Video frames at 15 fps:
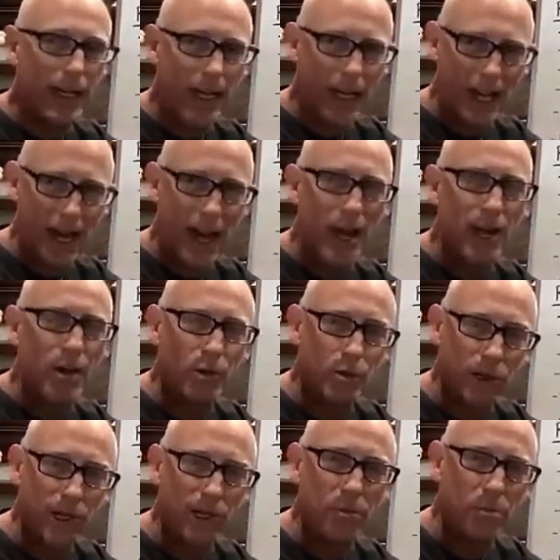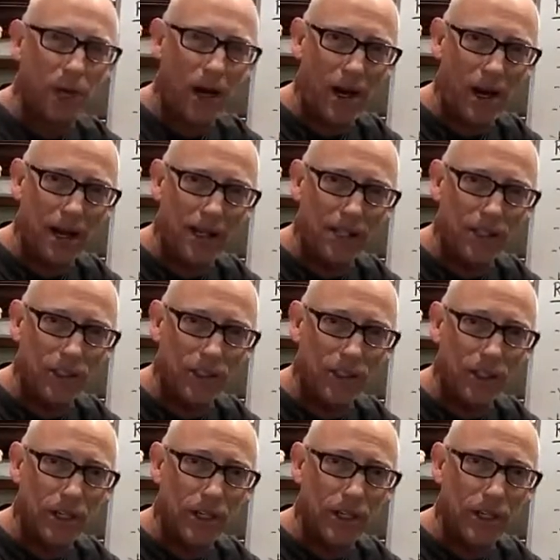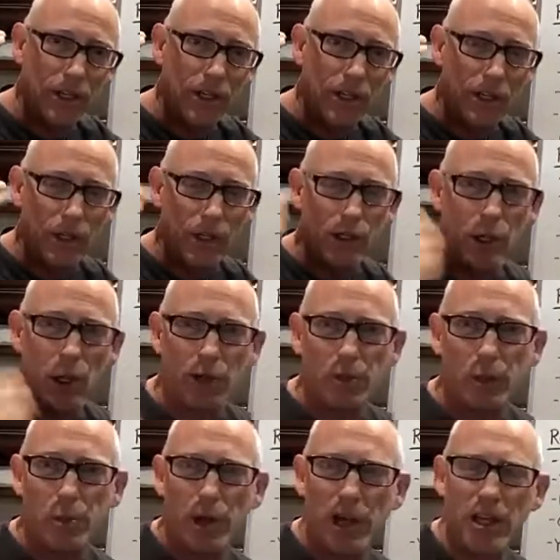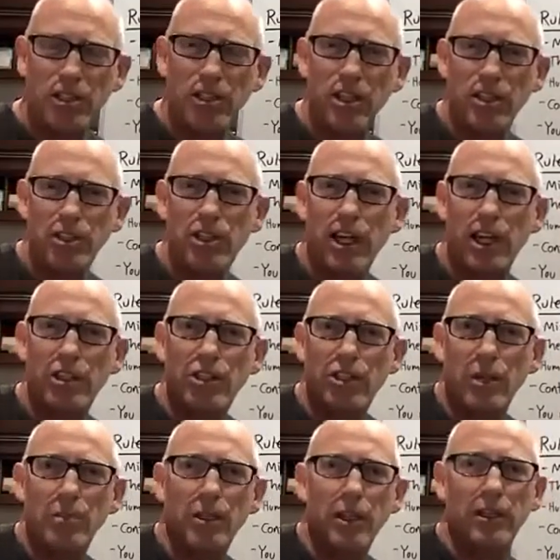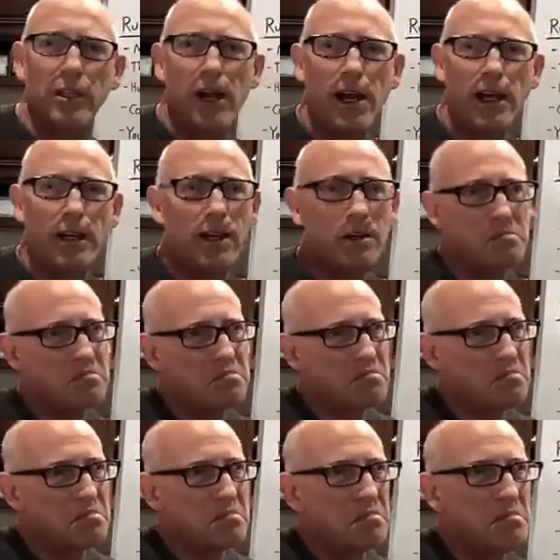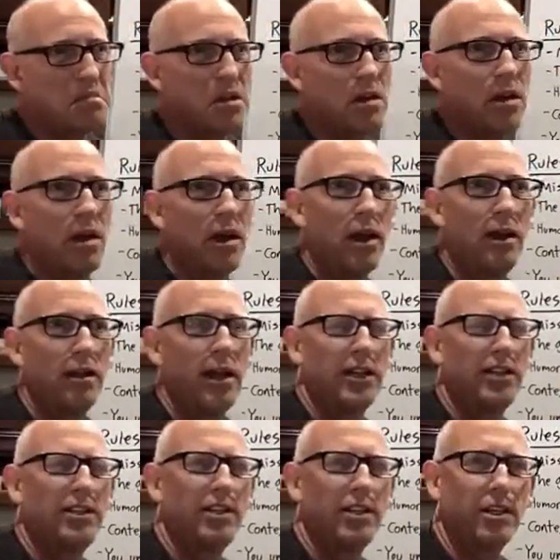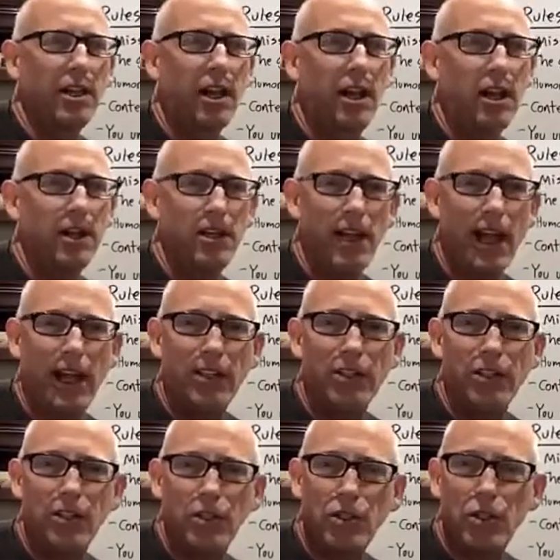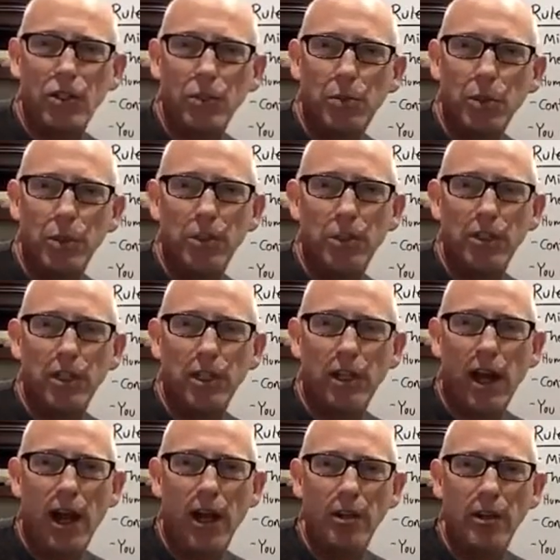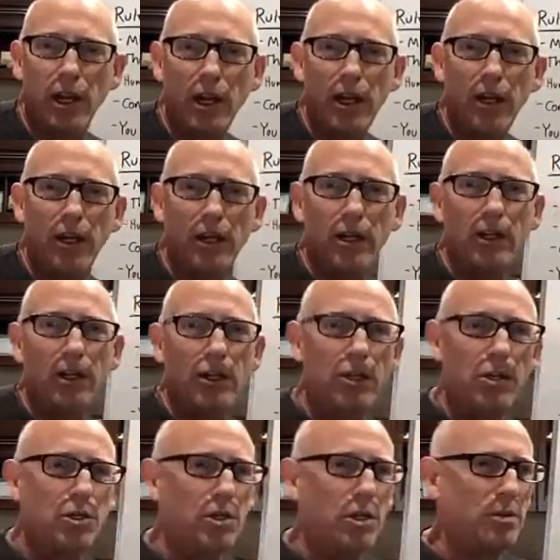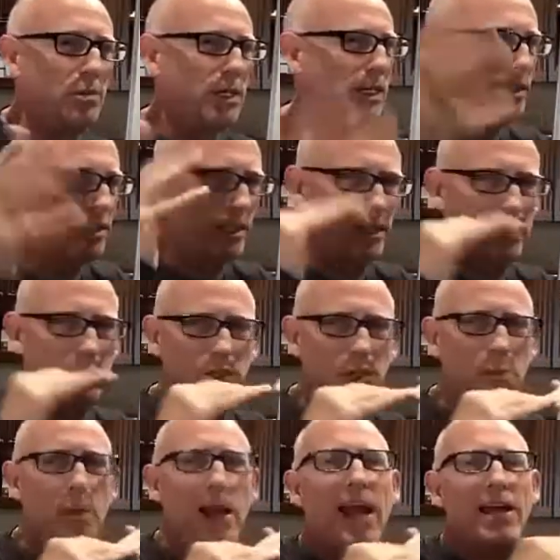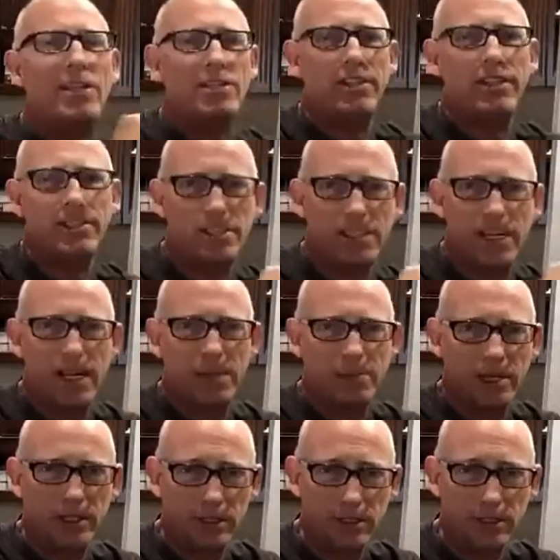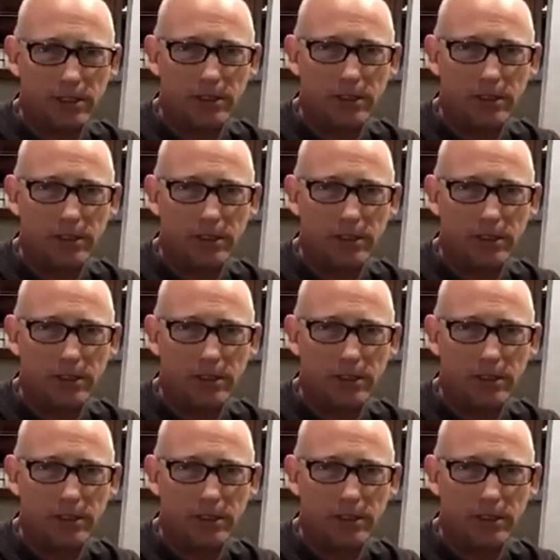can read minds. So if the president says something like, I'd like to cut taxes to boost the economy, you should immediately look past the statement.